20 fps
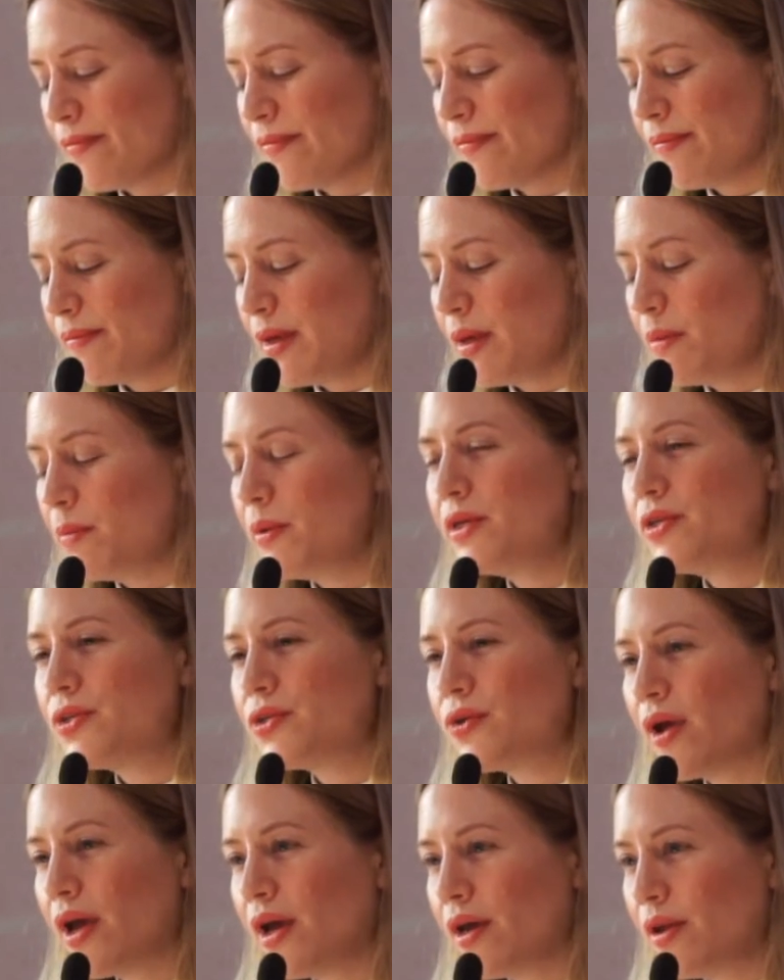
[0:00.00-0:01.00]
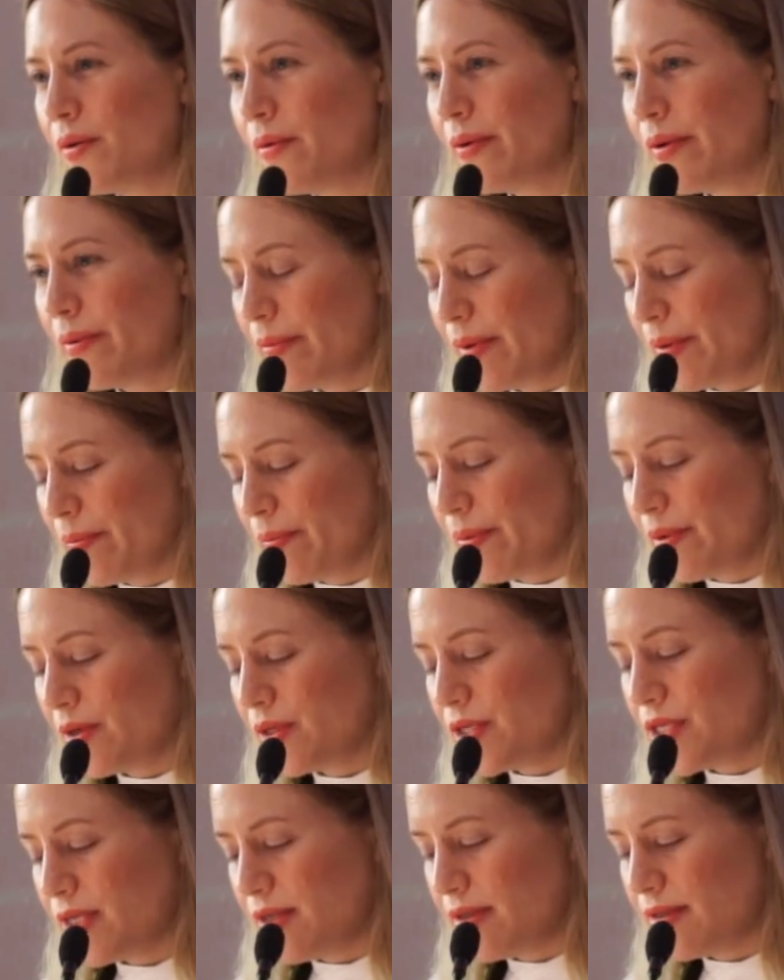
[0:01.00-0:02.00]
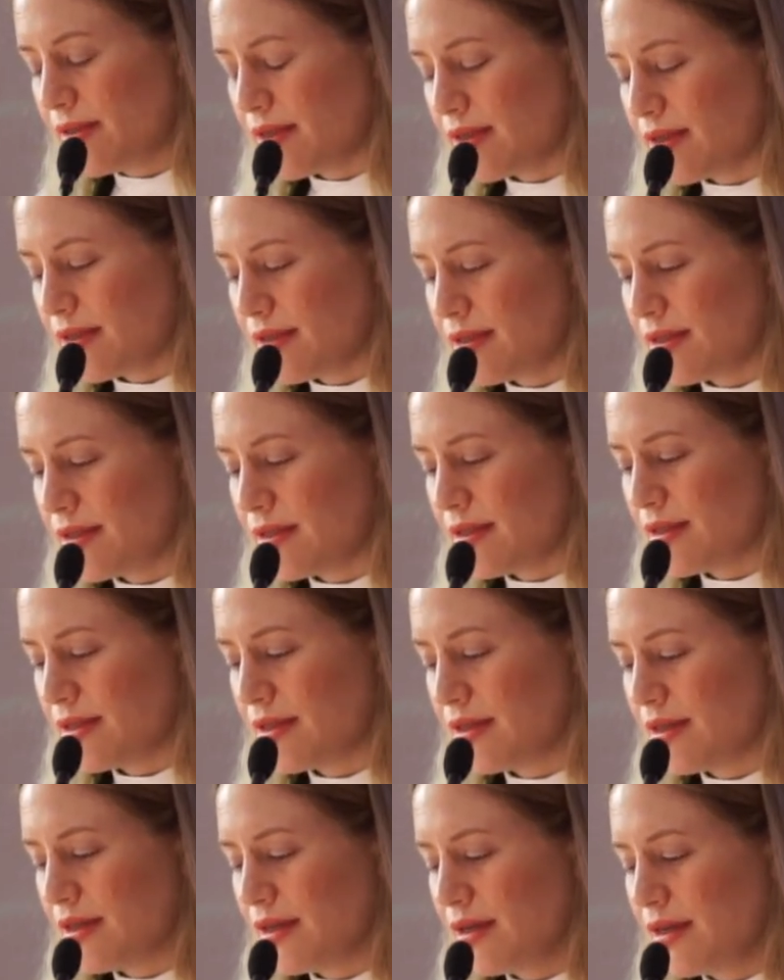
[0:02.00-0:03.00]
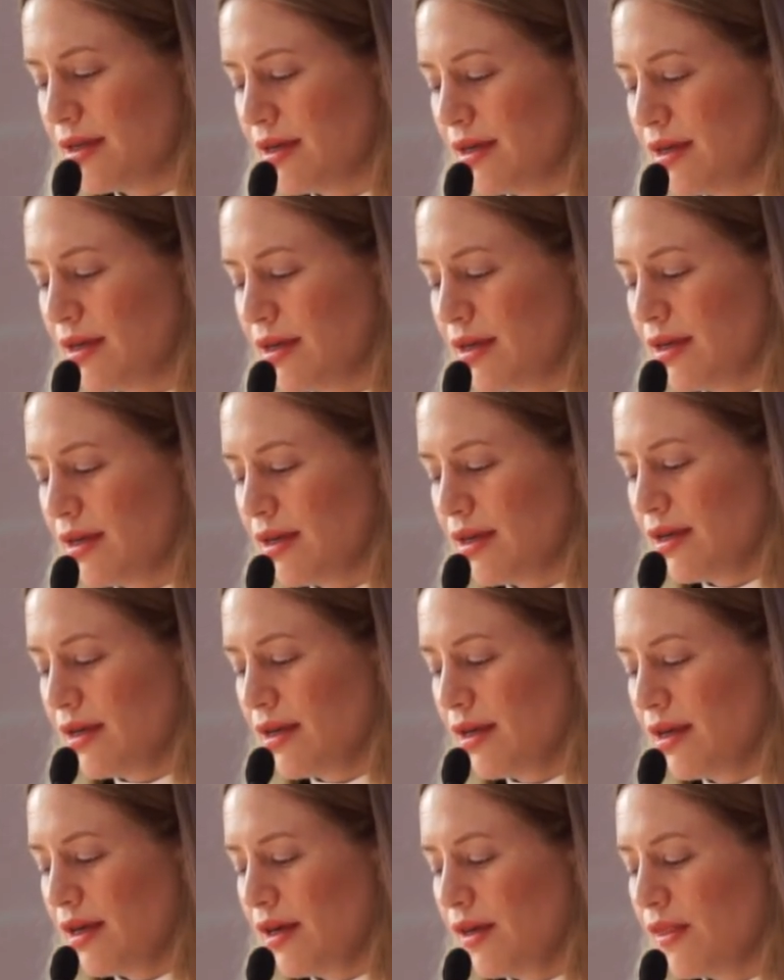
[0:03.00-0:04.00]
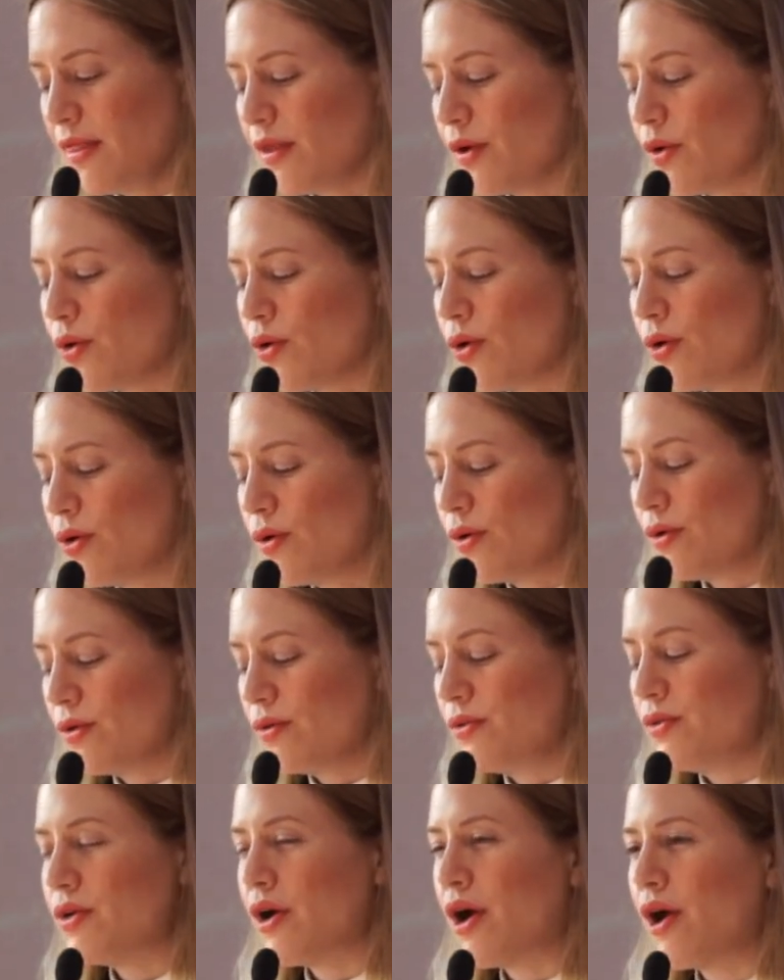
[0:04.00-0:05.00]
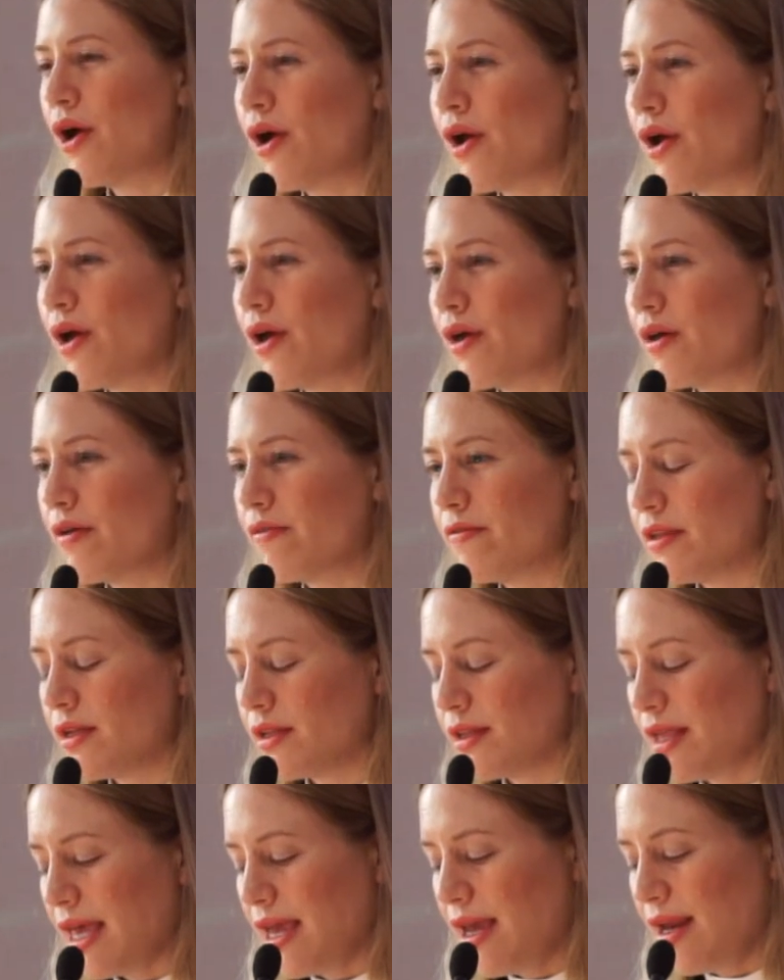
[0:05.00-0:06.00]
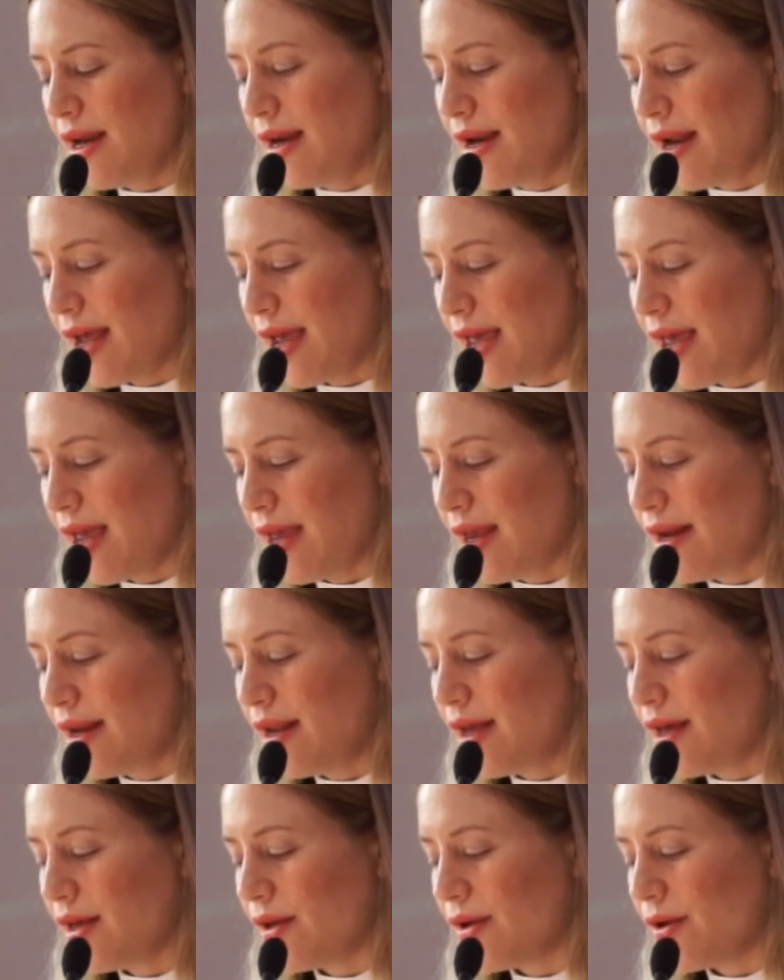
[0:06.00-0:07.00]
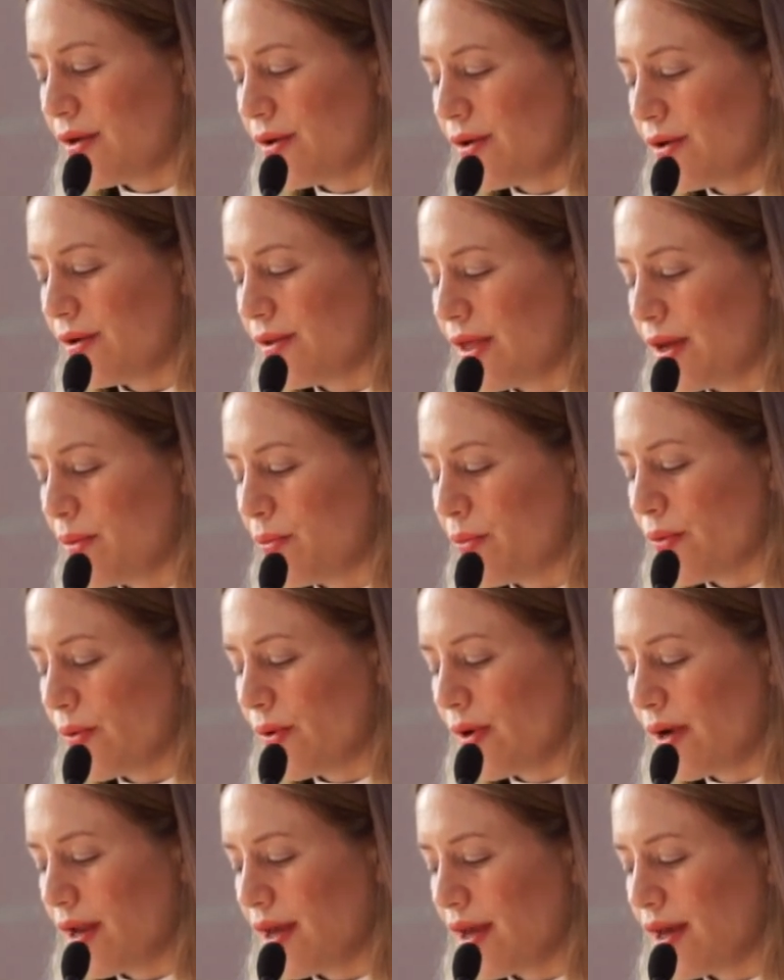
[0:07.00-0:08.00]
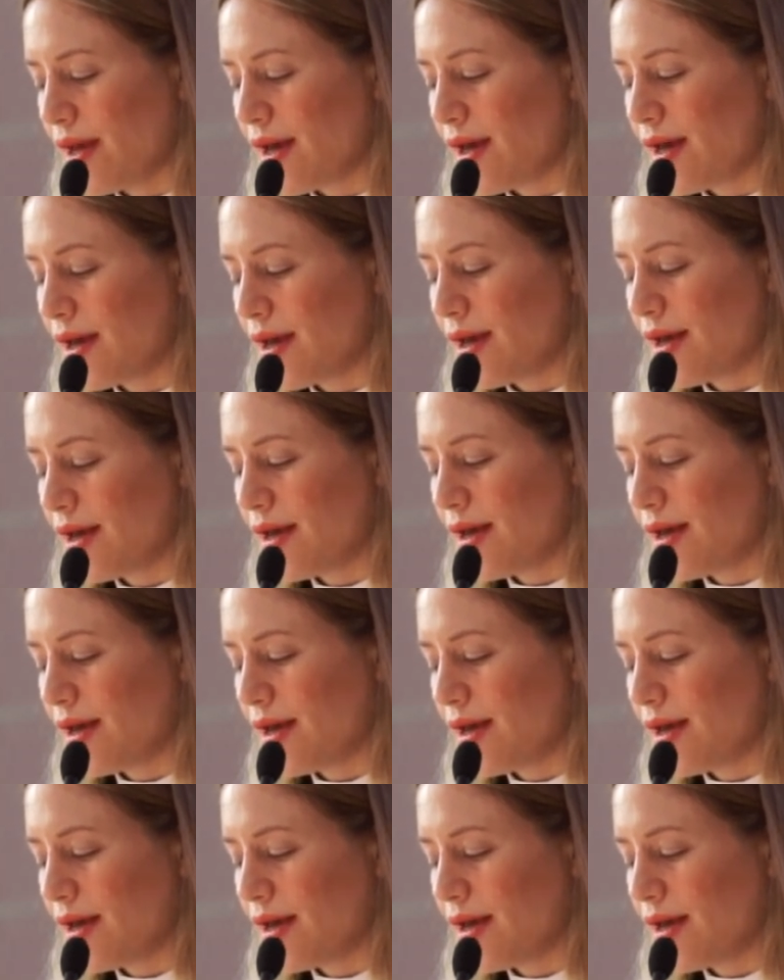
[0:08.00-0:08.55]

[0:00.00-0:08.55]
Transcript: Maybe try to remember Jesus in the cold dark of the late night and early morning,